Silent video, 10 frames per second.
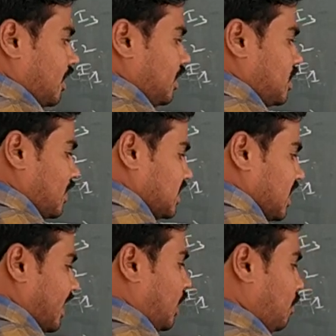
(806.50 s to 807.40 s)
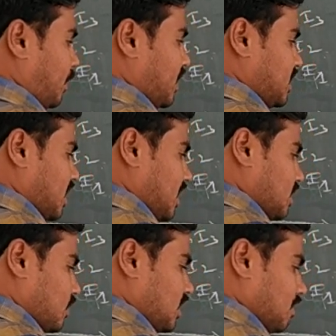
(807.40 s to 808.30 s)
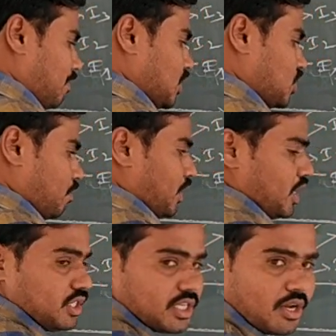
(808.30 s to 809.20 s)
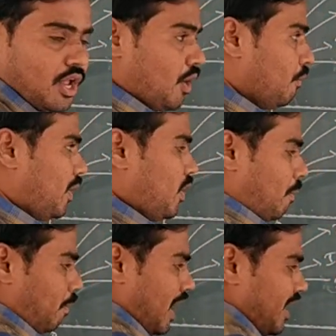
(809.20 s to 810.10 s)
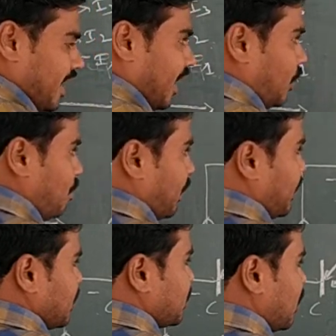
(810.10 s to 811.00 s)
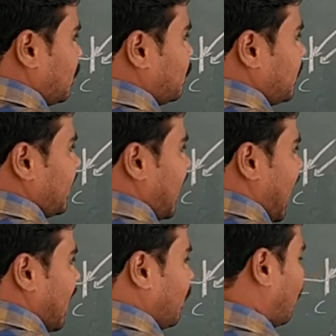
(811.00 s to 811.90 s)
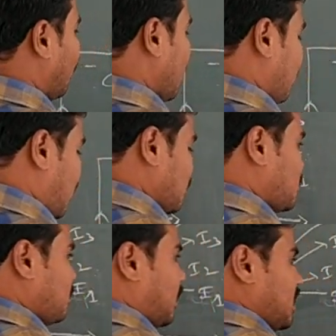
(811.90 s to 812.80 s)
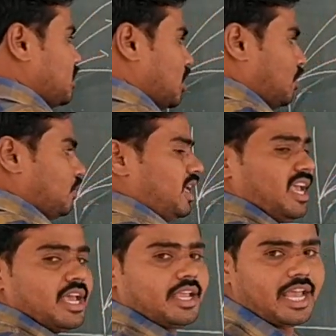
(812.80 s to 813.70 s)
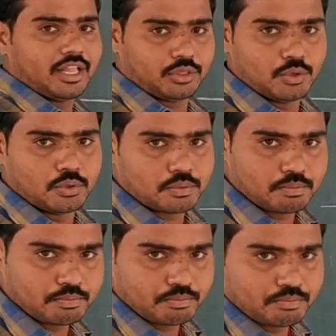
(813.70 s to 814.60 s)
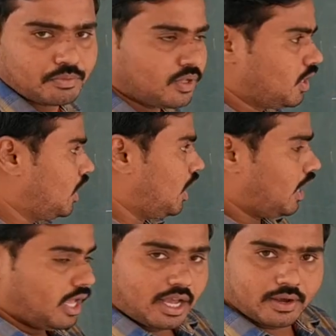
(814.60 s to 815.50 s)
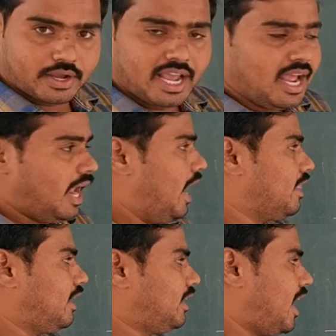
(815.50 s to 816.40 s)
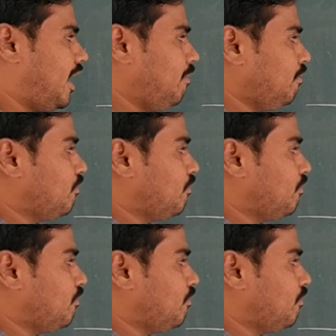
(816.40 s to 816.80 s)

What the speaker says: this one is a negative potential and this one is a positive potential. When you apply negative potential to the anode, positive potential to the cathode, okay, at that time